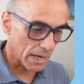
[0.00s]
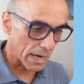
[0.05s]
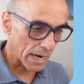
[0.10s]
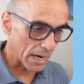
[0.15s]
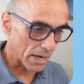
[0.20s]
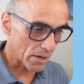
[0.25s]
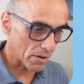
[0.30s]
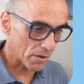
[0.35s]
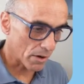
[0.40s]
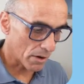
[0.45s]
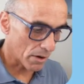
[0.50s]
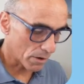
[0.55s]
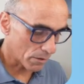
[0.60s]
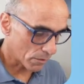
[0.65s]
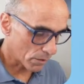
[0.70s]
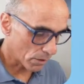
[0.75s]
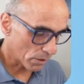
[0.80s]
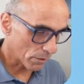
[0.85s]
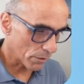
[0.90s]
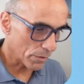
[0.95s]
and I've
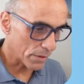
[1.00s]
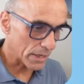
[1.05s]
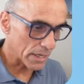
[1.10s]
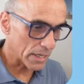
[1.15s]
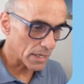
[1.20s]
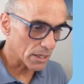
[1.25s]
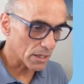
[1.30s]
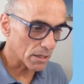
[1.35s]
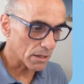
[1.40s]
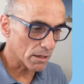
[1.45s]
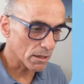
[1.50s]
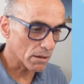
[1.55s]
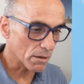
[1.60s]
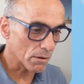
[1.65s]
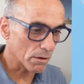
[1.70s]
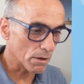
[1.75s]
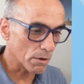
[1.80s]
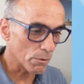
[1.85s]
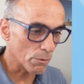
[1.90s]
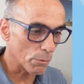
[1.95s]
got the
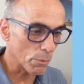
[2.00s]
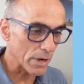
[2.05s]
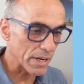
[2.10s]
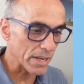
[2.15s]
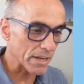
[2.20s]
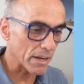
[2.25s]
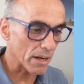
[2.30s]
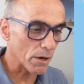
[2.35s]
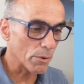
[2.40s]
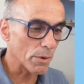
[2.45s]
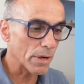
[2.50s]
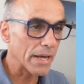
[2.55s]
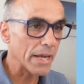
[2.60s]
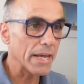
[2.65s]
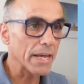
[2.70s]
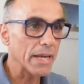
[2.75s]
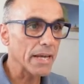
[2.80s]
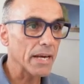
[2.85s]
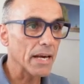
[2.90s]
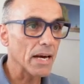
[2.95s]
window
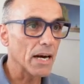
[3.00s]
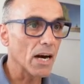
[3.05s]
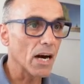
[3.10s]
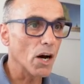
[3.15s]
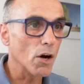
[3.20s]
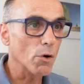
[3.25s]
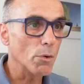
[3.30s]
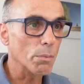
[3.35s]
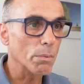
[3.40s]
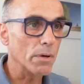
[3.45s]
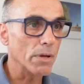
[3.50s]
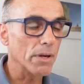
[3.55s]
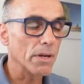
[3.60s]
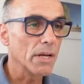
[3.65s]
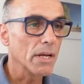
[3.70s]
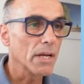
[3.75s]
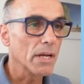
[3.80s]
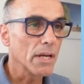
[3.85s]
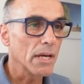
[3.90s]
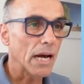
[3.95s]
here open,
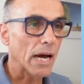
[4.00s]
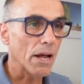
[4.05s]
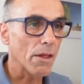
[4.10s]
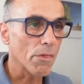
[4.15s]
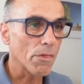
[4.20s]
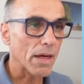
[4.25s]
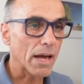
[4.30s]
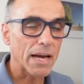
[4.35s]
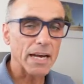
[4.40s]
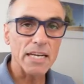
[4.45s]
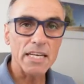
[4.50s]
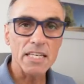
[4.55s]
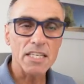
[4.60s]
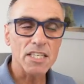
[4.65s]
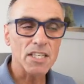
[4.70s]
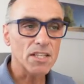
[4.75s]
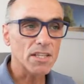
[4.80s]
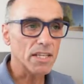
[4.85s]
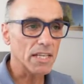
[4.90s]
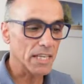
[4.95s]
and that
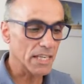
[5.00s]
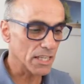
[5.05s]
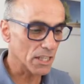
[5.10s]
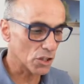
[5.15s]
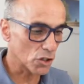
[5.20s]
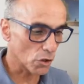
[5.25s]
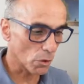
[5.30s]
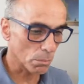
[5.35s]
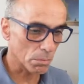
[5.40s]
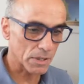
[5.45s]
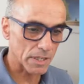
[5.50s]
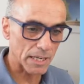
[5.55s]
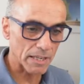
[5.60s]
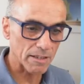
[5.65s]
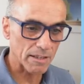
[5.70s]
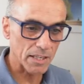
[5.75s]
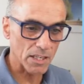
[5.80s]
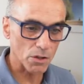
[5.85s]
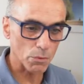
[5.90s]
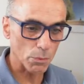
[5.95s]
is the job
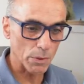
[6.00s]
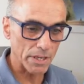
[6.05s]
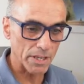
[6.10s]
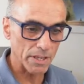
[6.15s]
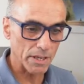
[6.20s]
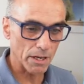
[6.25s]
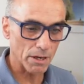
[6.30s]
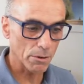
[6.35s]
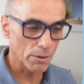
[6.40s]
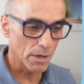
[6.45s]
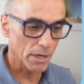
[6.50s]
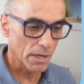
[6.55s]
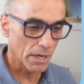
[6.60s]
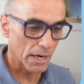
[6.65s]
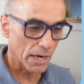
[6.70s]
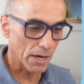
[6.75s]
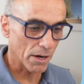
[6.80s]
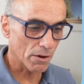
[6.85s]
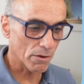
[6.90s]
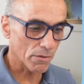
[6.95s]
settings window,
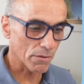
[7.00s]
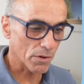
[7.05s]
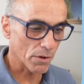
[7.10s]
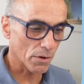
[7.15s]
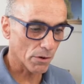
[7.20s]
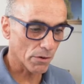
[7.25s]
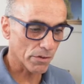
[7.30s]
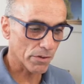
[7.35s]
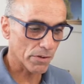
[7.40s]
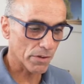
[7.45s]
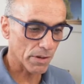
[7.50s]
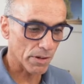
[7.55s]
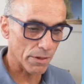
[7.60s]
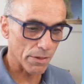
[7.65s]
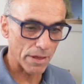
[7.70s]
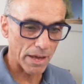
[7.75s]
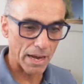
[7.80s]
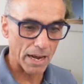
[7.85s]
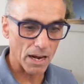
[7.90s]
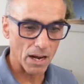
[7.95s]
and I've got
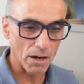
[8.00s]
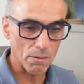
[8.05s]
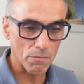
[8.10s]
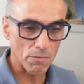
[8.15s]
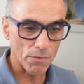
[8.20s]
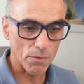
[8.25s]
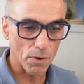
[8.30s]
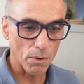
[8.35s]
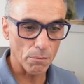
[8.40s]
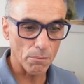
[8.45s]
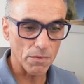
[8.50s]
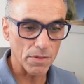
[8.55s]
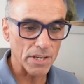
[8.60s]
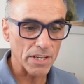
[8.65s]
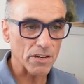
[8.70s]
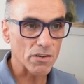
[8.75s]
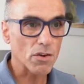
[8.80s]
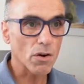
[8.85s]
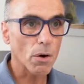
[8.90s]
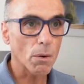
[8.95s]
that from the
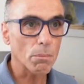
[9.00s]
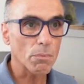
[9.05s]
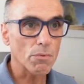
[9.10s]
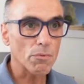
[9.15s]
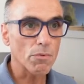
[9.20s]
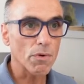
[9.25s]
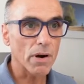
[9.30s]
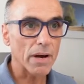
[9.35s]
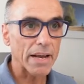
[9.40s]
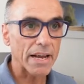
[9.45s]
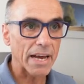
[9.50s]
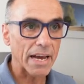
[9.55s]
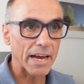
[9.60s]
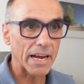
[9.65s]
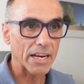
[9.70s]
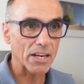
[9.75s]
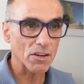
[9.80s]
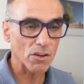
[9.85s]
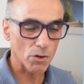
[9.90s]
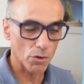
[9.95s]
top right
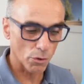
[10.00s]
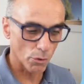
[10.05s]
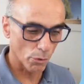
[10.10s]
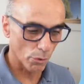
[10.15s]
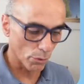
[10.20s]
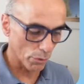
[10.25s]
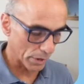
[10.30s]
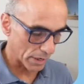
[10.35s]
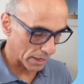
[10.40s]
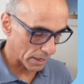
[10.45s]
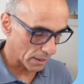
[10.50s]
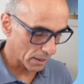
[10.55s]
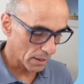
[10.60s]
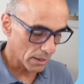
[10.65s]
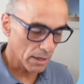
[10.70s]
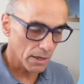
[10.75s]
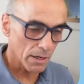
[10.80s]
hand corner.